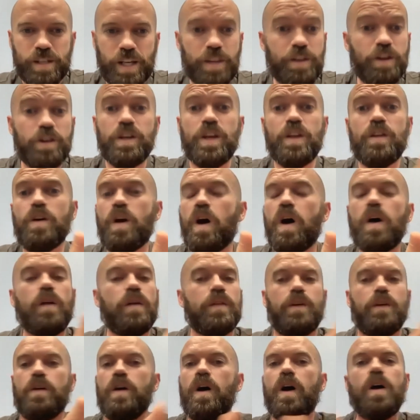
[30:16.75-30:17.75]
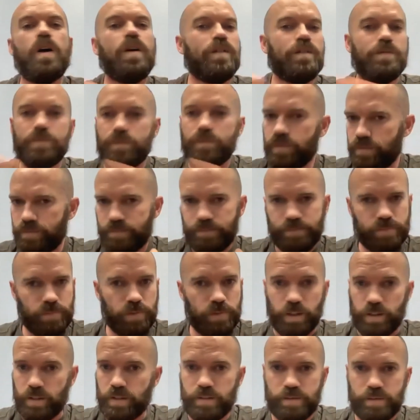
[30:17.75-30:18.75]
and they're all
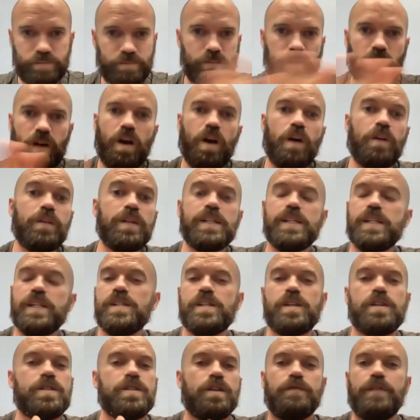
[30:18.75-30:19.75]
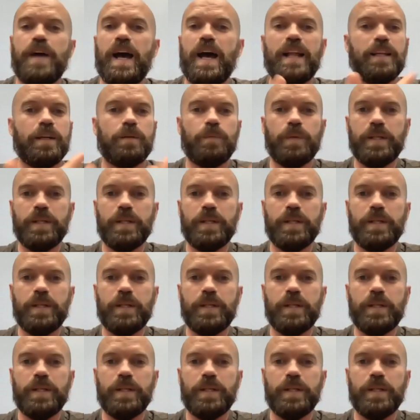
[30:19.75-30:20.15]
look, all these concerns are valid.